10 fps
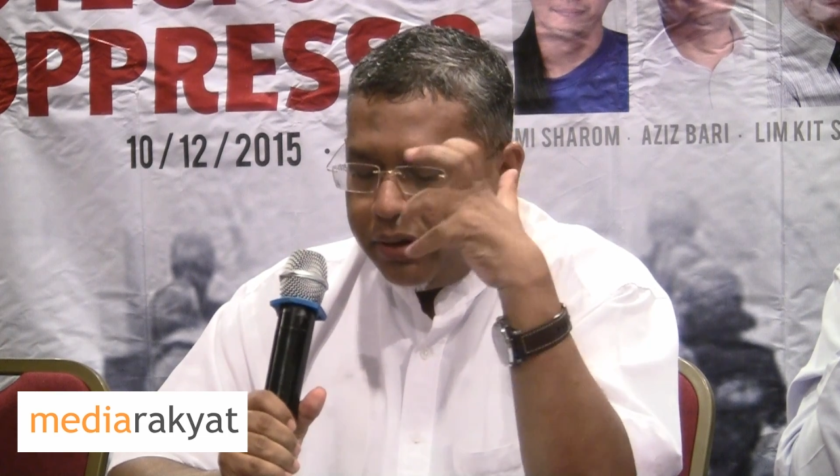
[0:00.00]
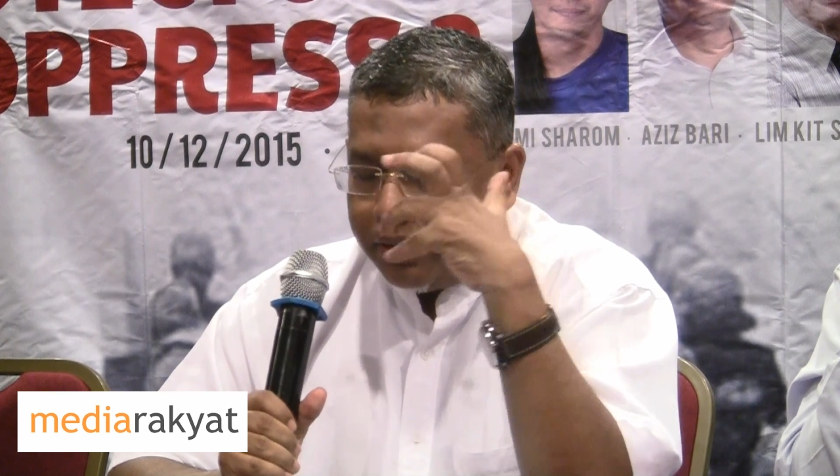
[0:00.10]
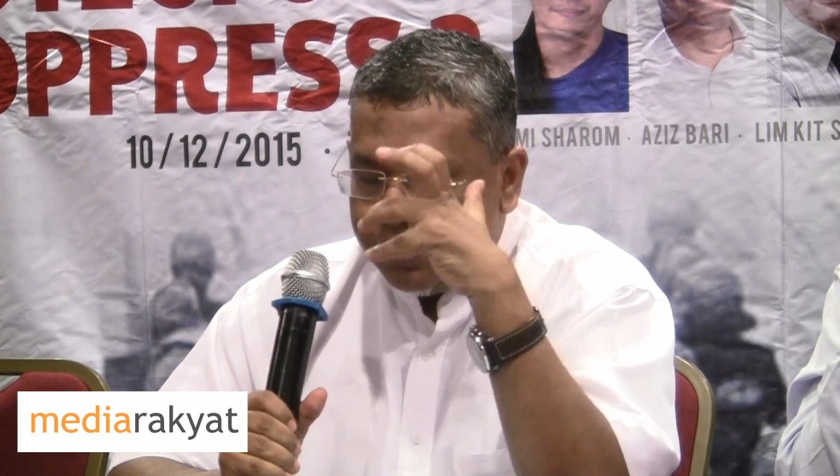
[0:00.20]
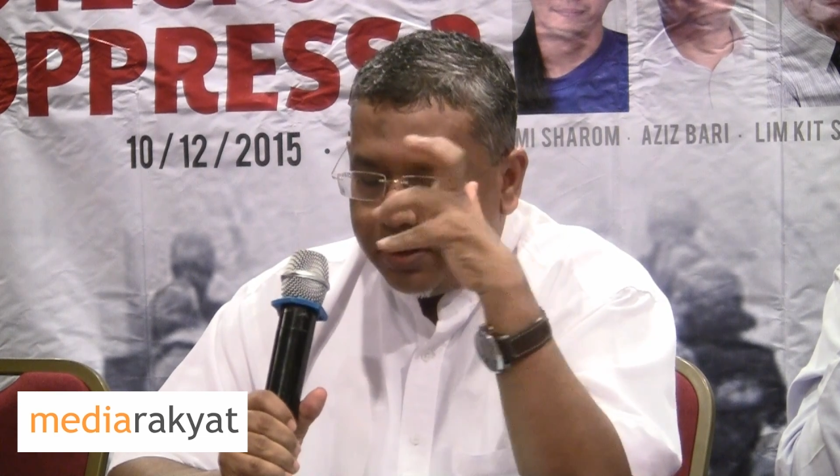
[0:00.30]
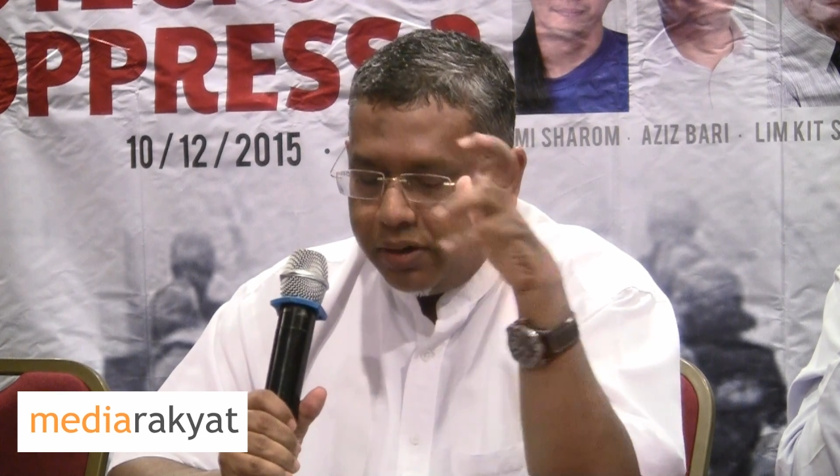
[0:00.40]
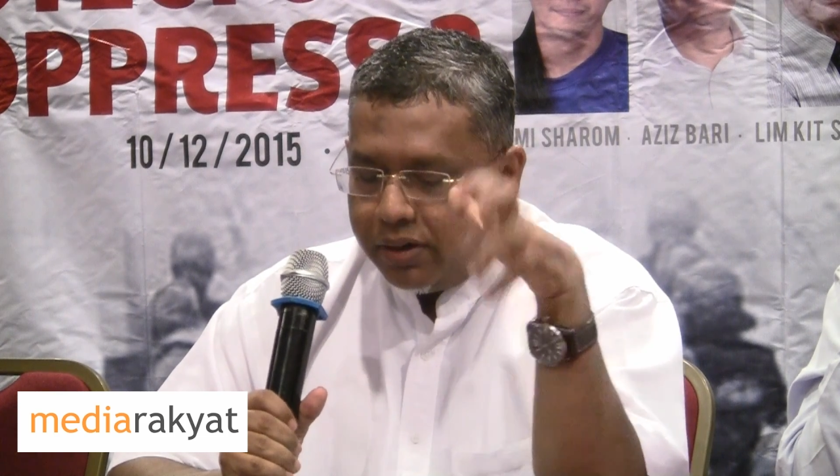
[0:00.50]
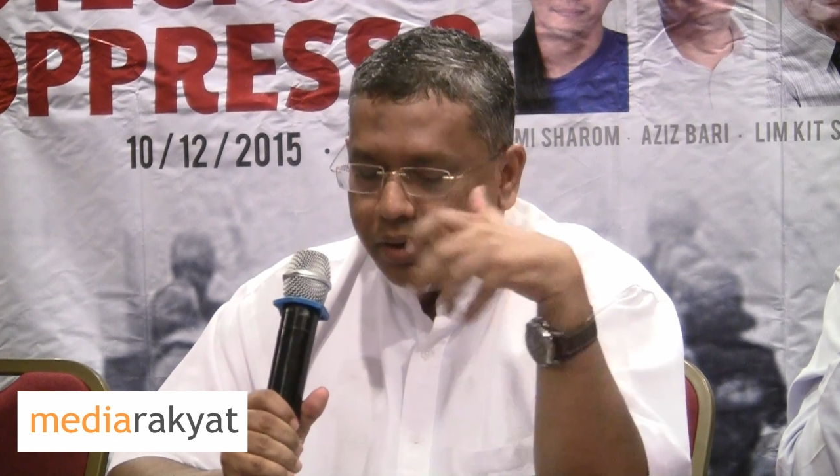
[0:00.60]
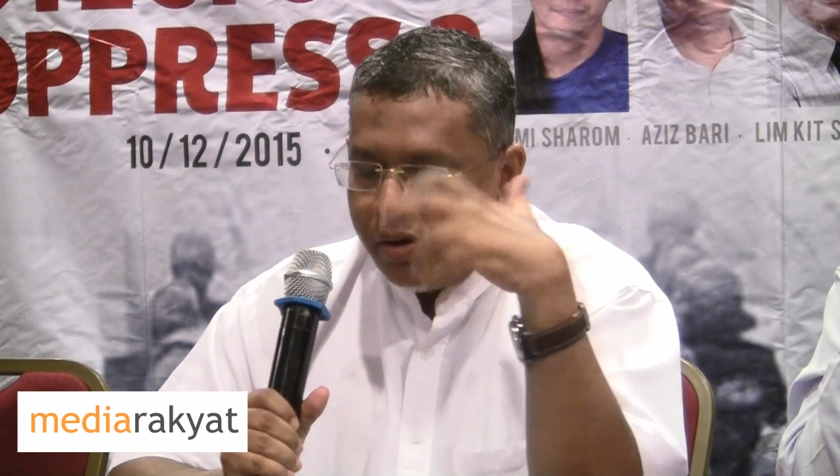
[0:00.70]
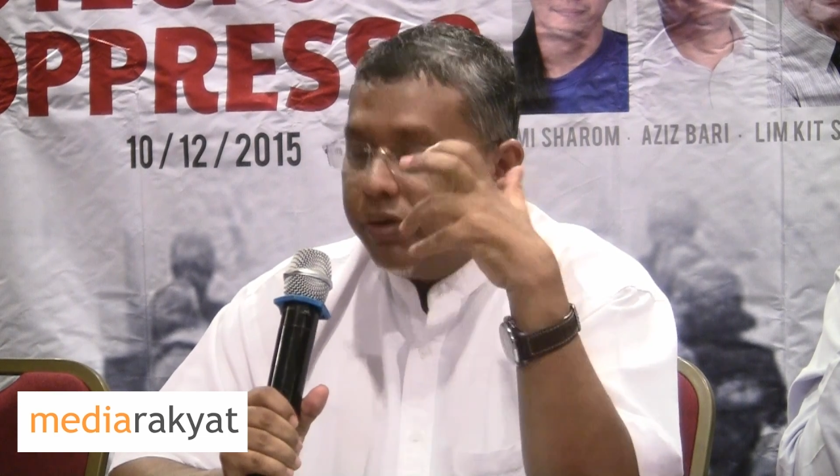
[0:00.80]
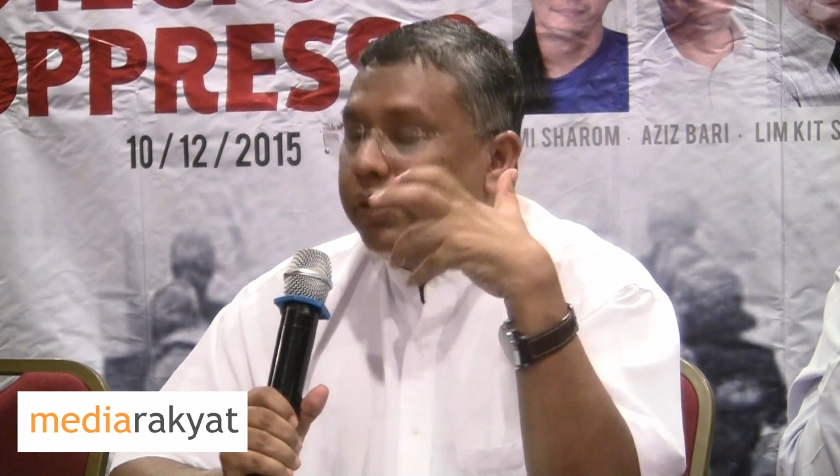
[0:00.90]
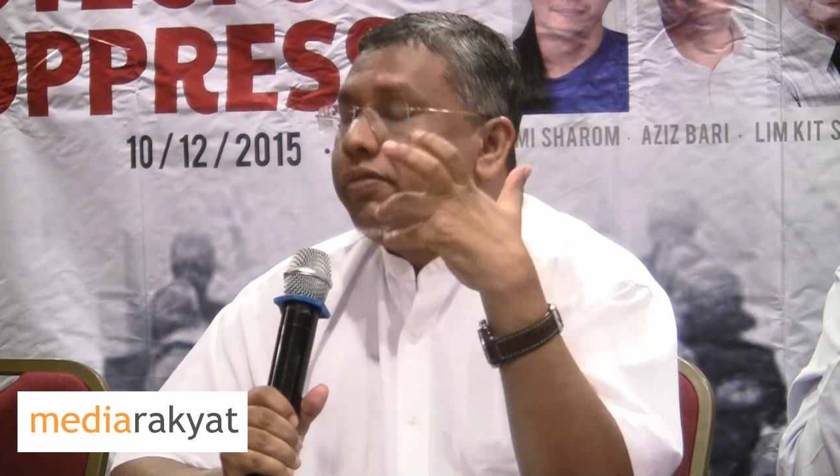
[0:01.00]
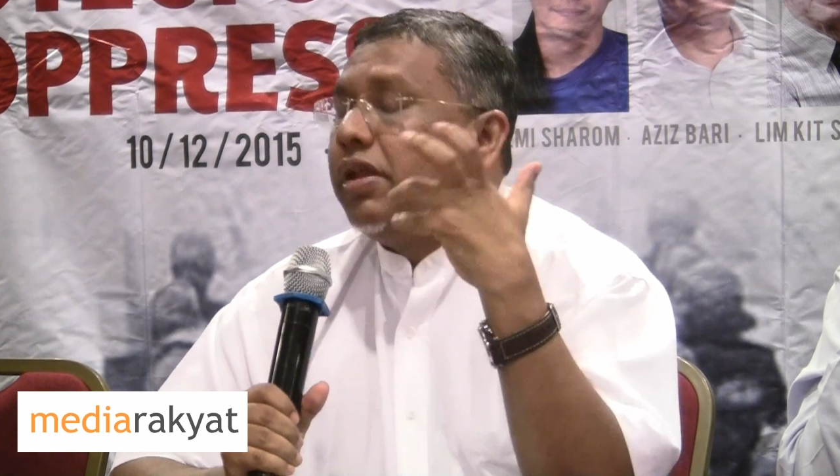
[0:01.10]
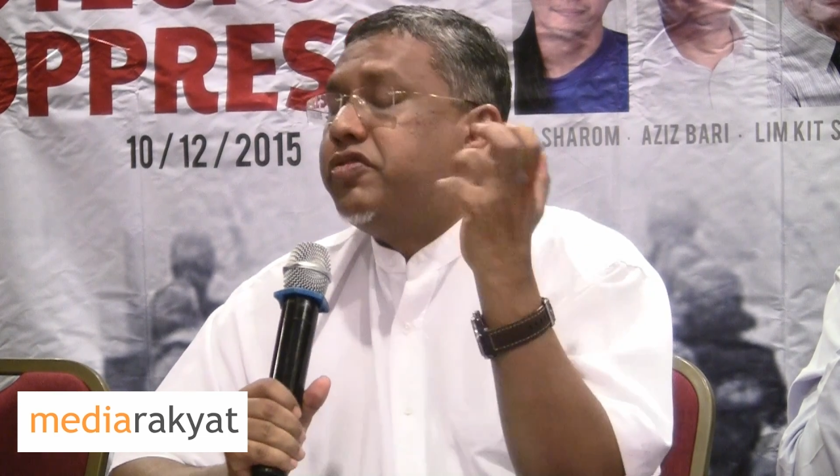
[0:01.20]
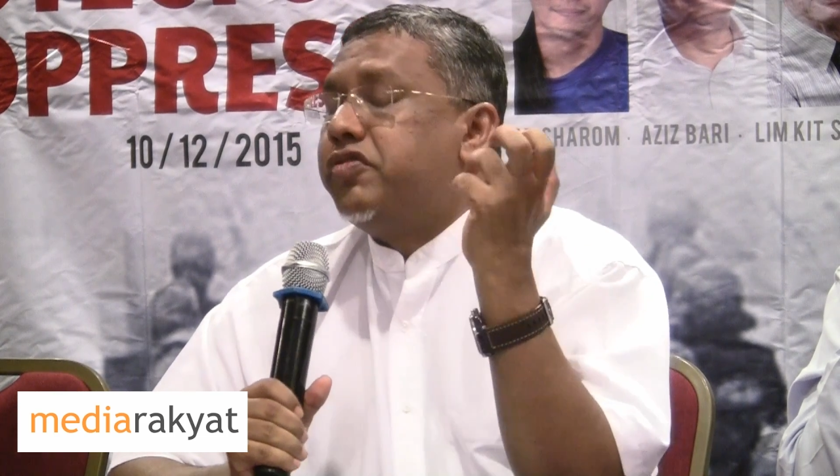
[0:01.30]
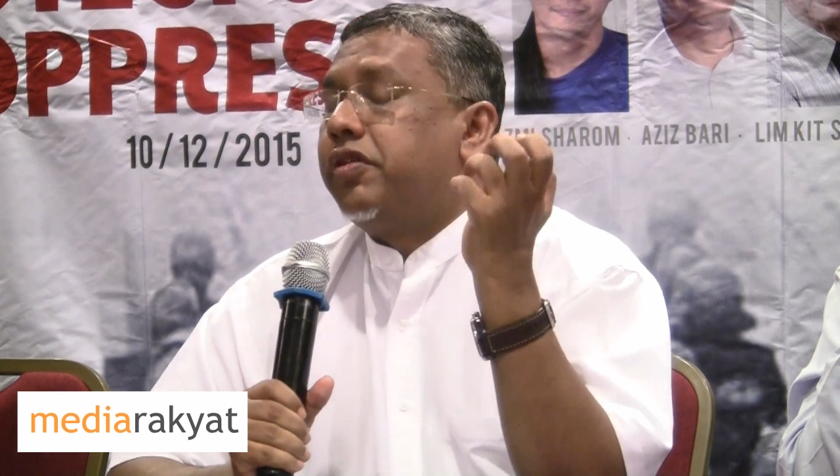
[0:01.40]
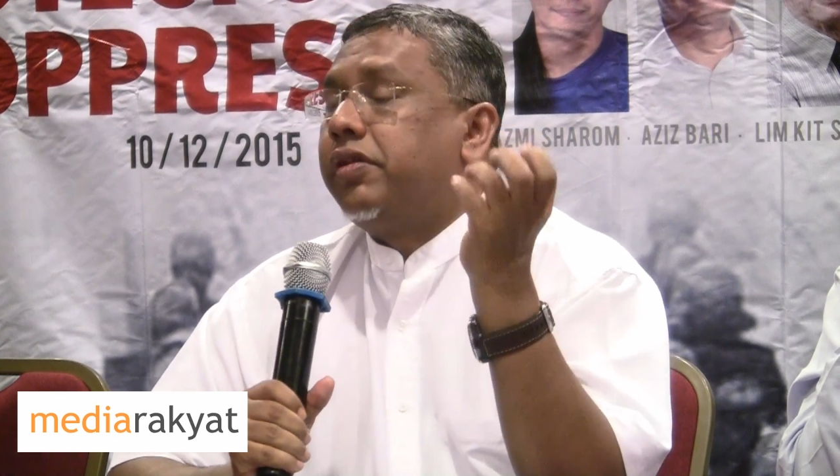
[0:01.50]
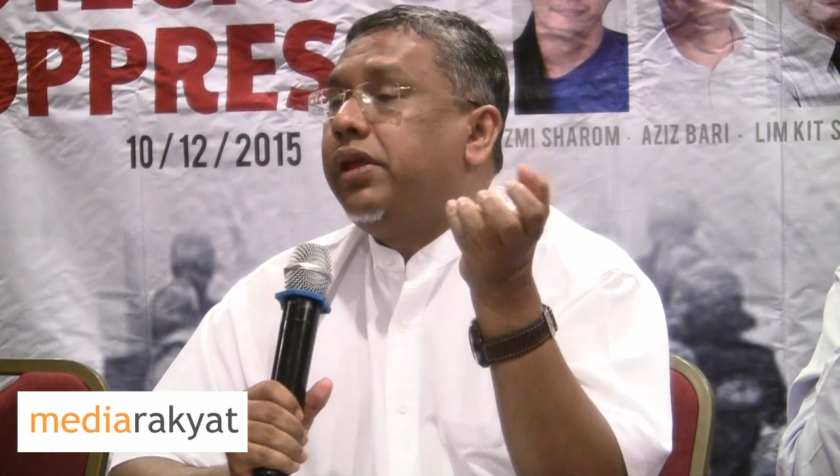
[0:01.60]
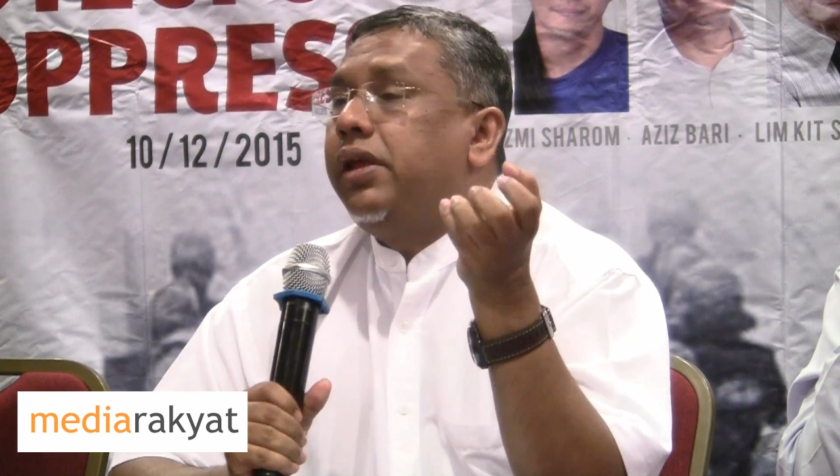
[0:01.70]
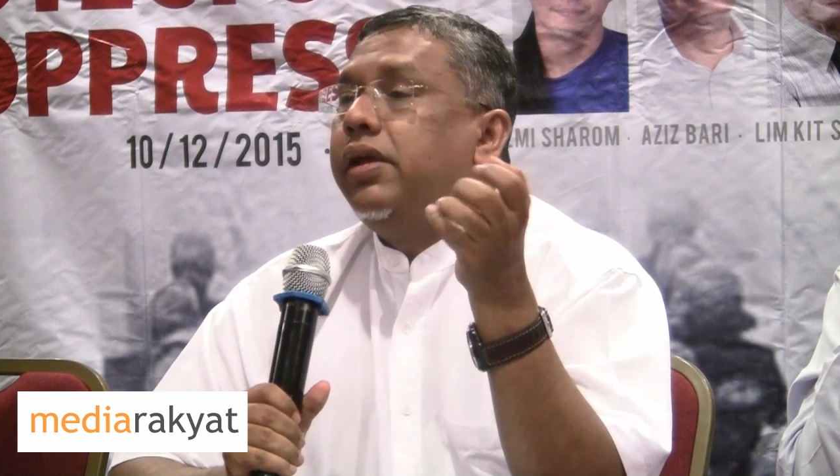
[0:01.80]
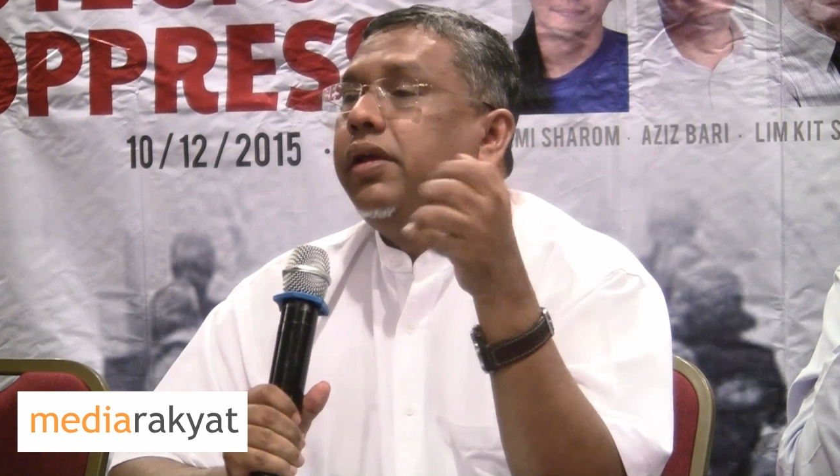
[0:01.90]
national
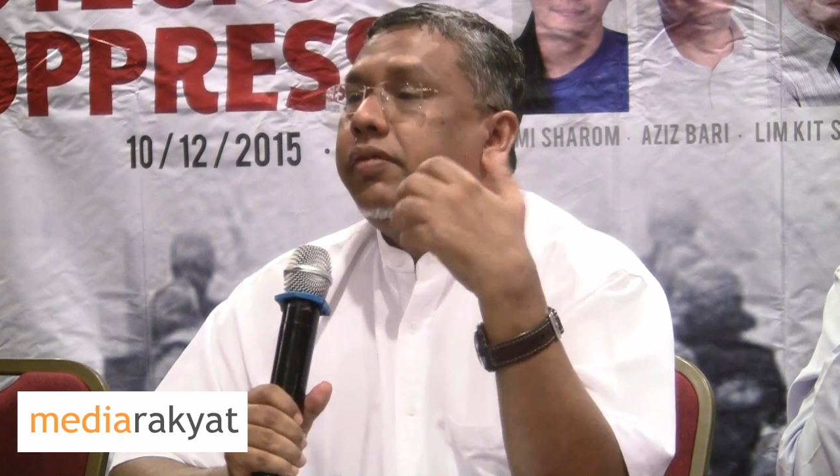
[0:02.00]
security